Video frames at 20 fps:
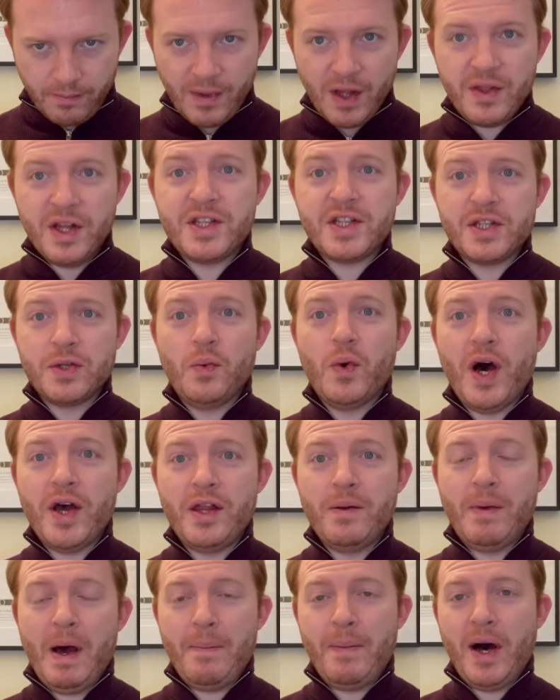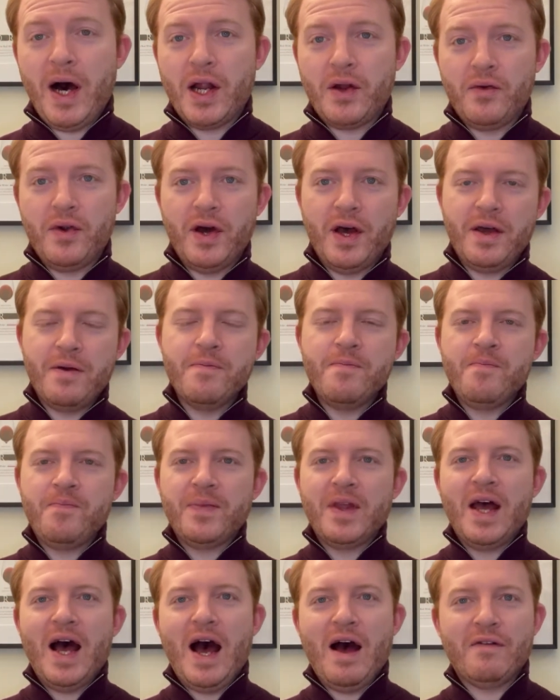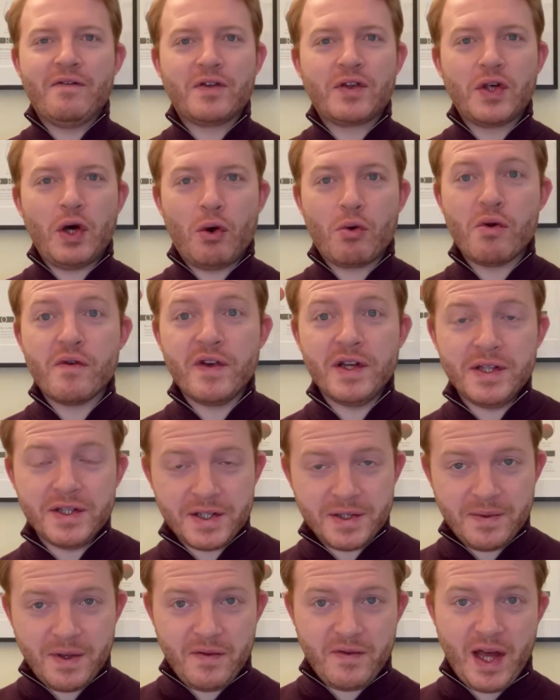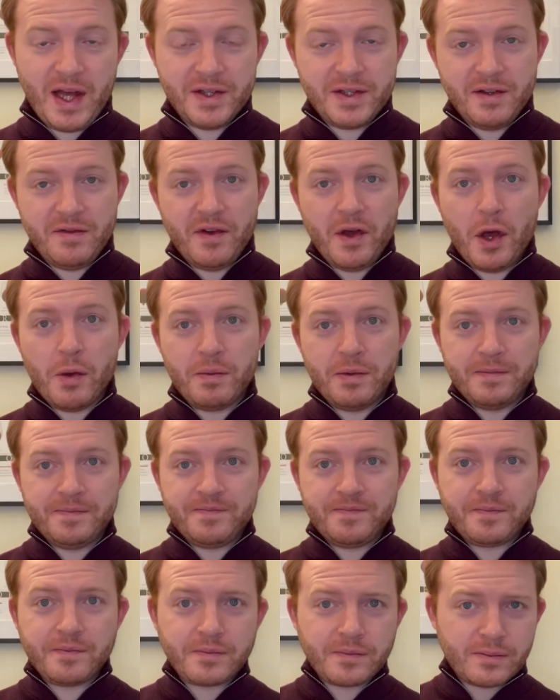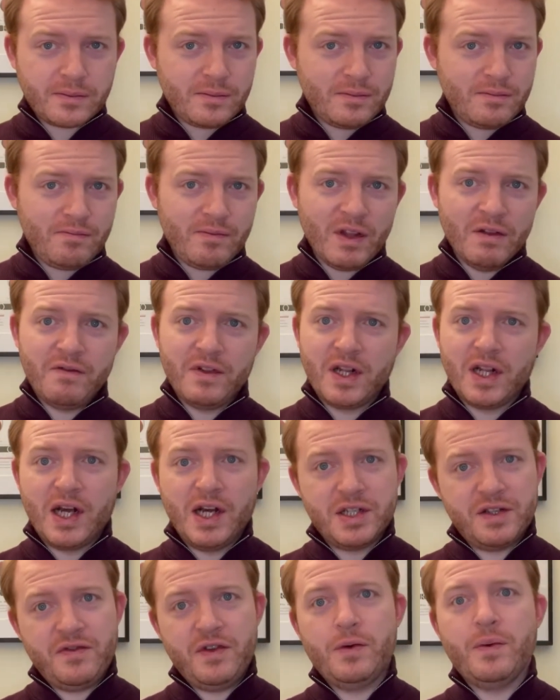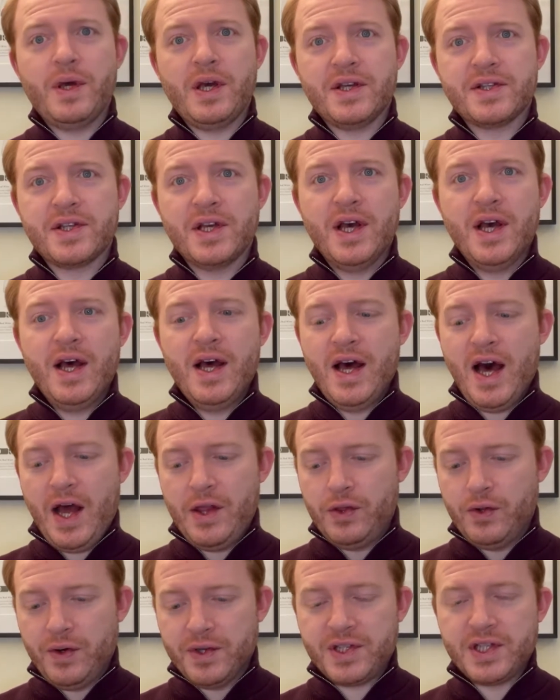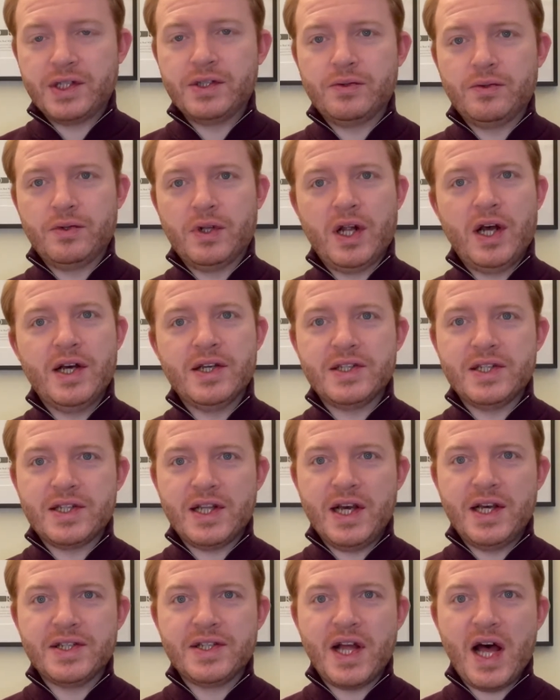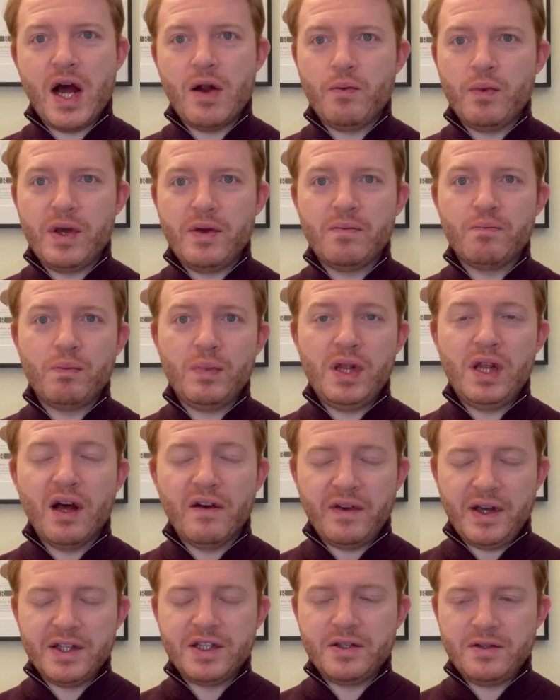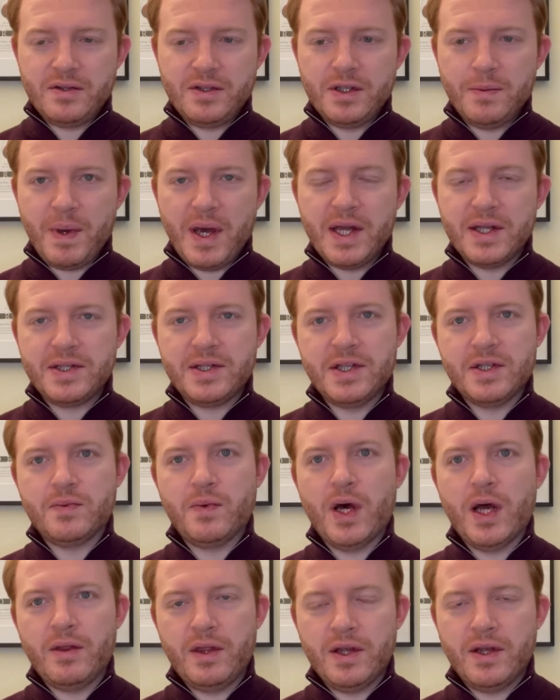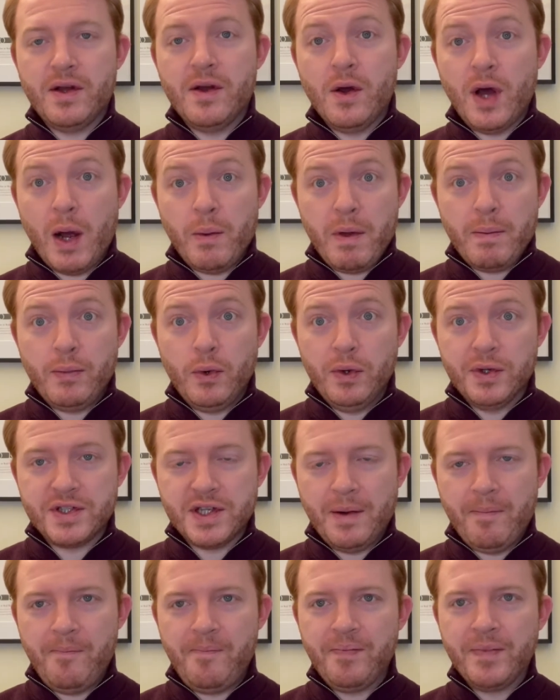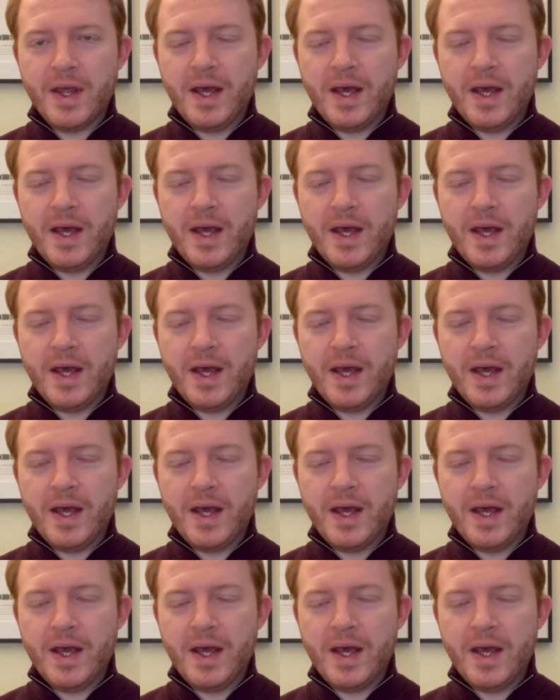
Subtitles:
this is the wine that my partner and I have Coravined, if that's a verb, for the last few weeks, and not a single glass has let us down. We love it to bits, this wine, and we bought some.